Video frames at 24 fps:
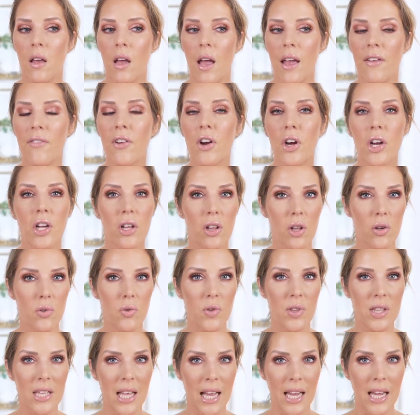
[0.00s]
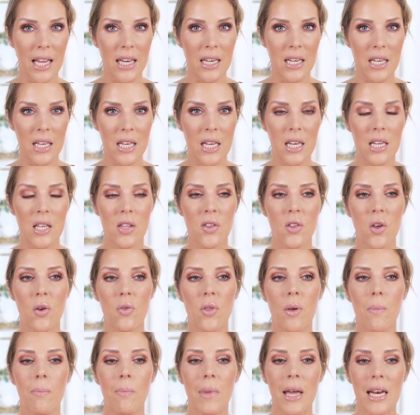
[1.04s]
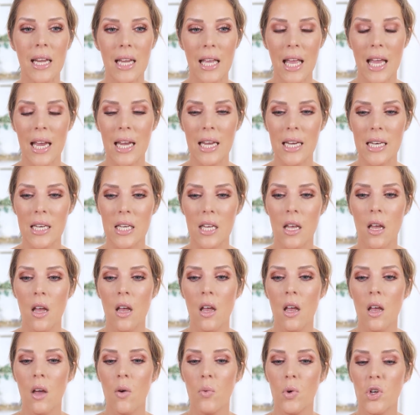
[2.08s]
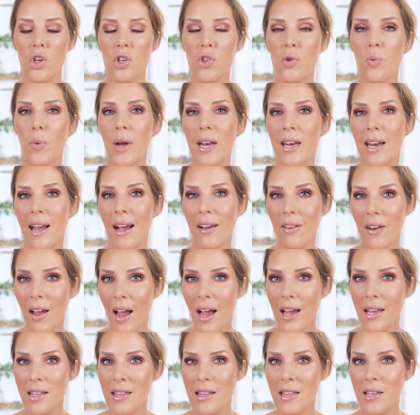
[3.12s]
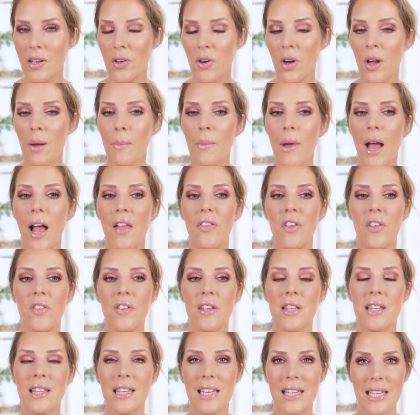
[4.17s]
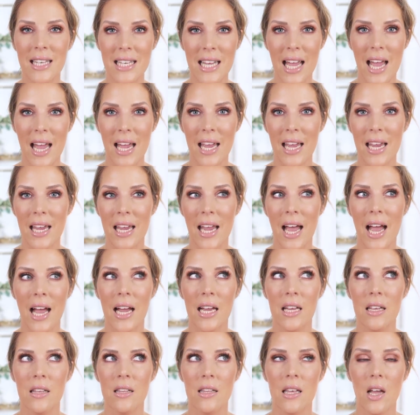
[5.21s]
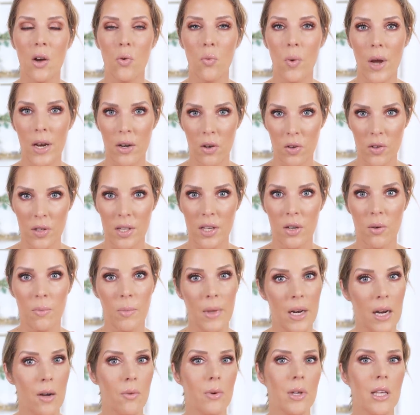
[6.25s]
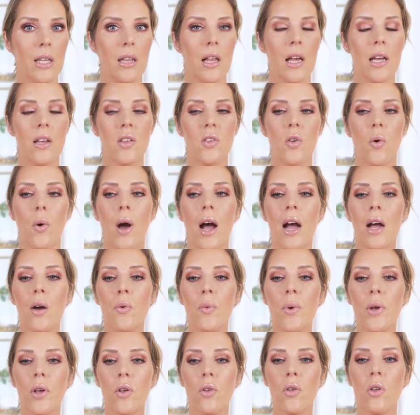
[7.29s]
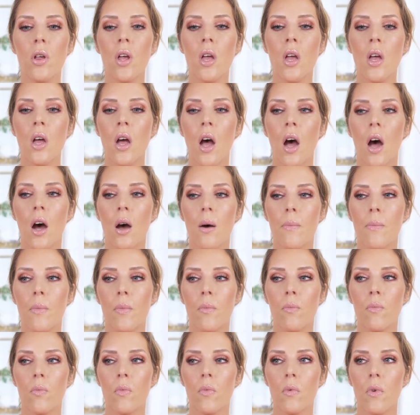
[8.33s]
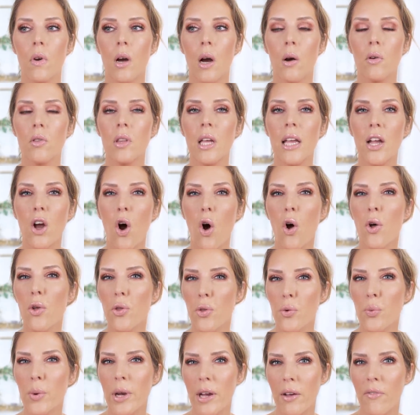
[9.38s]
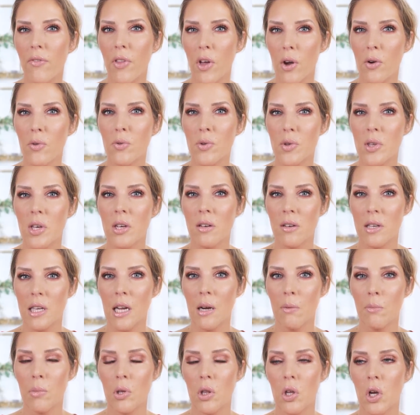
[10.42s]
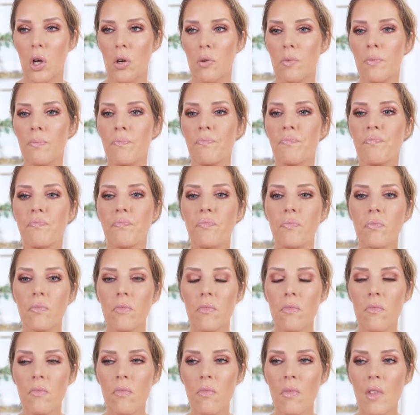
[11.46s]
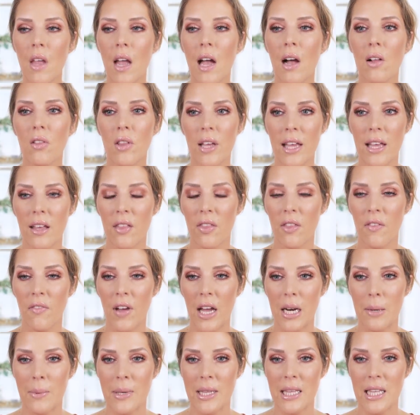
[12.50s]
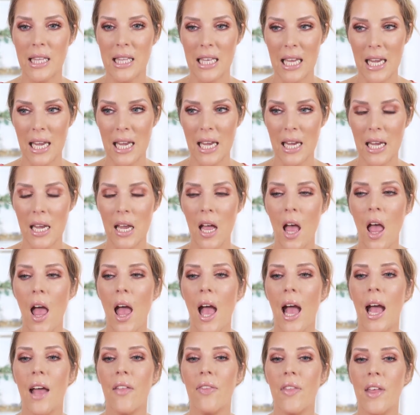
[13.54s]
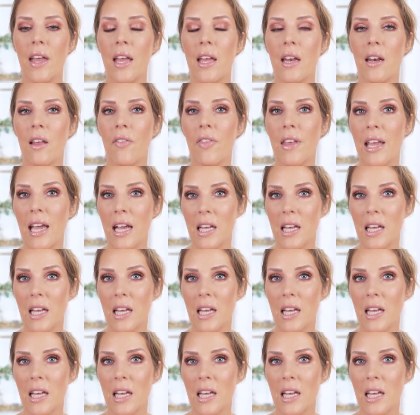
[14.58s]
a very close second. So the Medik8, which is a retinaldehyde serum, and then the Cente has a retinol serum that I really like. So I will, um, I'll link all three of those down below. I'll link the vitamin C and then the